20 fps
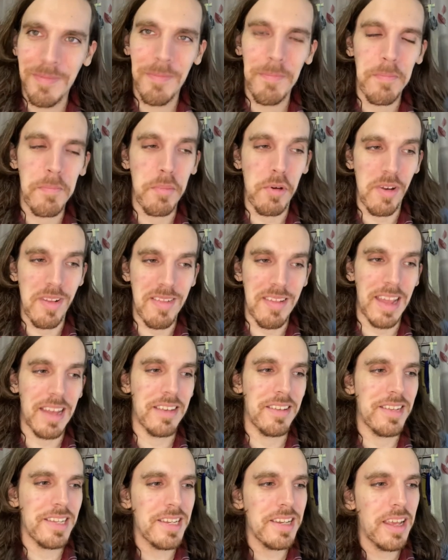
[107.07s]

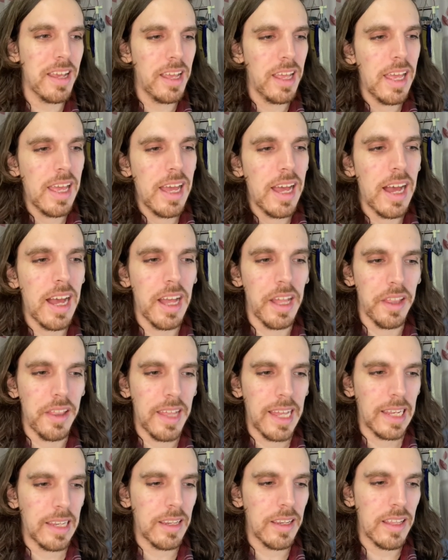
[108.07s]
presented
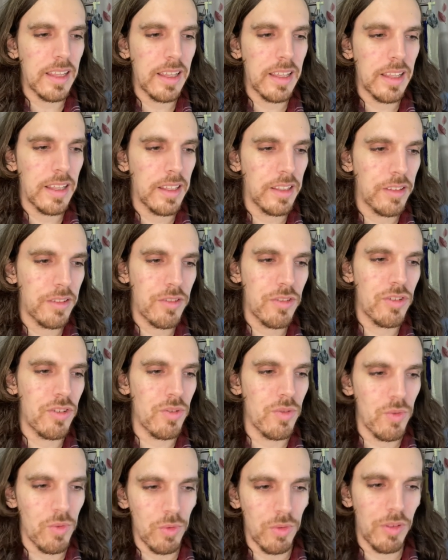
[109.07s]
that
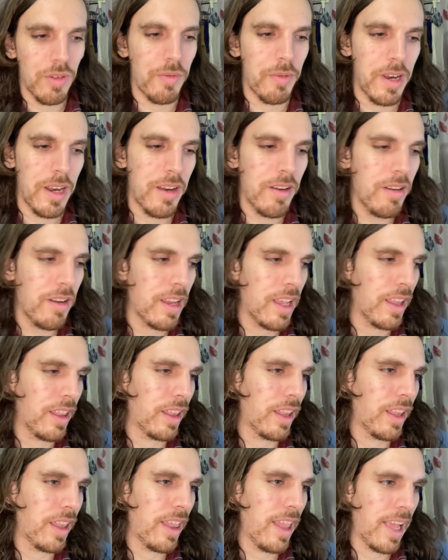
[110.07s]
to the reader
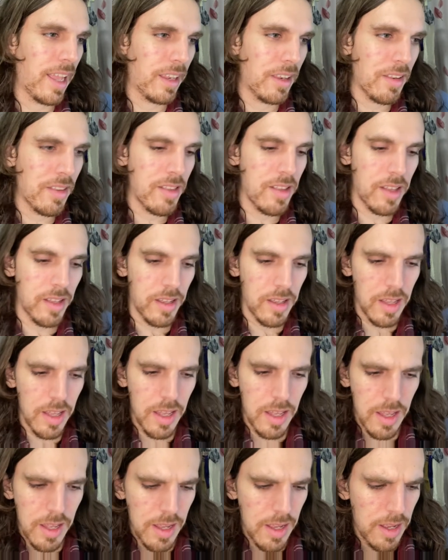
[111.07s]
and that the
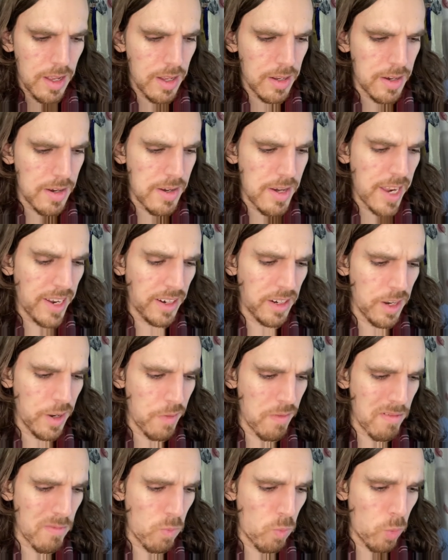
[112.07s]

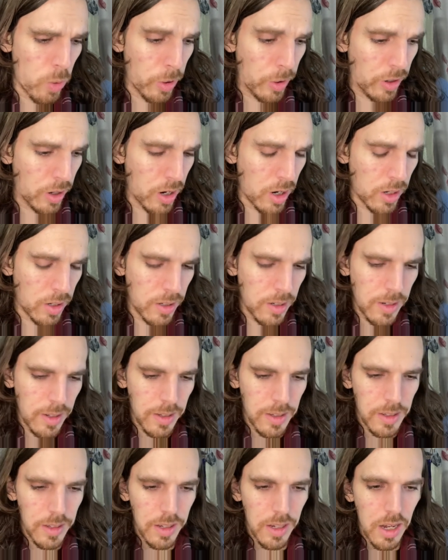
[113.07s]
detectives work on
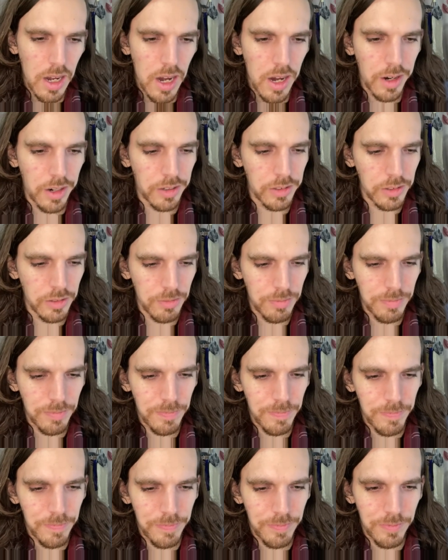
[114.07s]
are
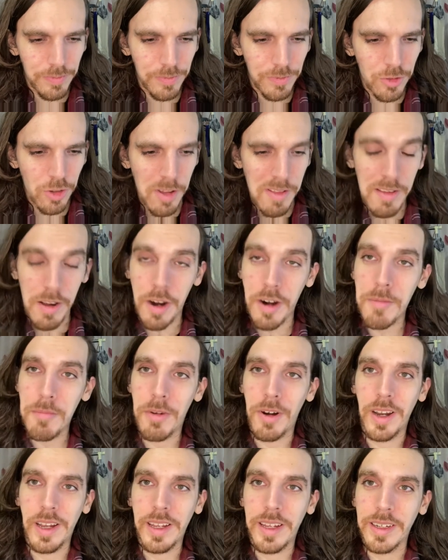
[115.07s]
just
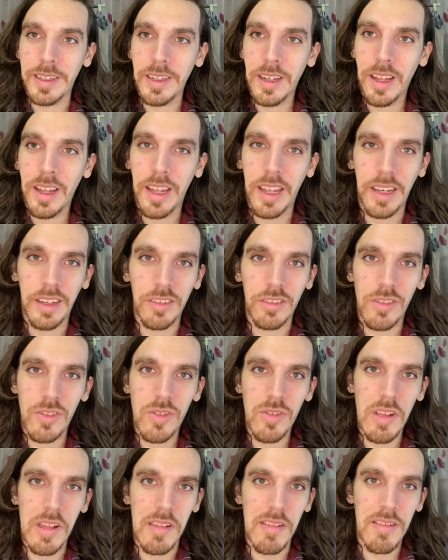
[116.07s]
heartbreaking and
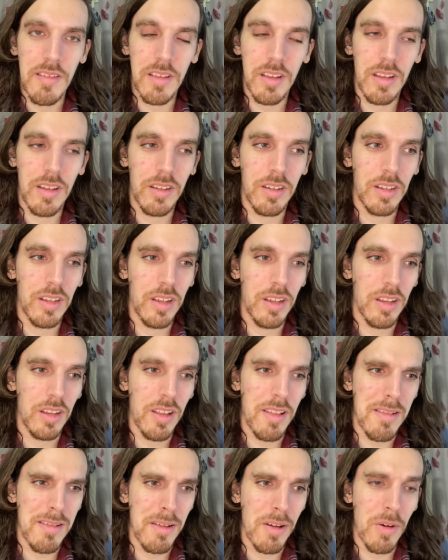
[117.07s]
just
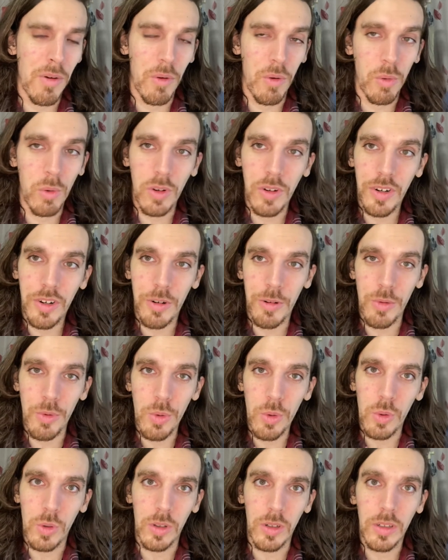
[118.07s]
so
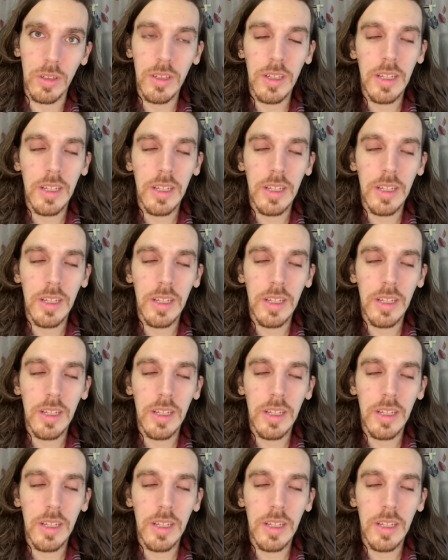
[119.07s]
cruel.